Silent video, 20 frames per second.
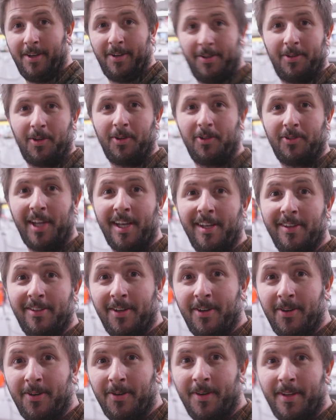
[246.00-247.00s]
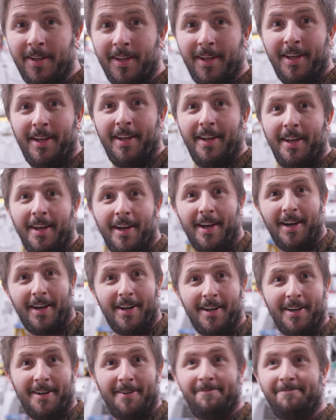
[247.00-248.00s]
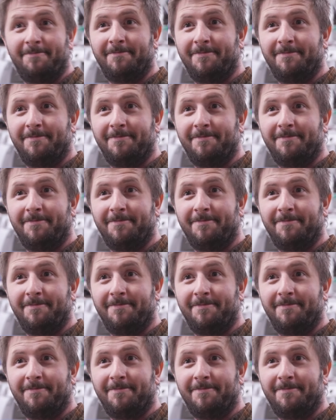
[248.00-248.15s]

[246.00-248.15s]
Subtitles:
So stay tuned. How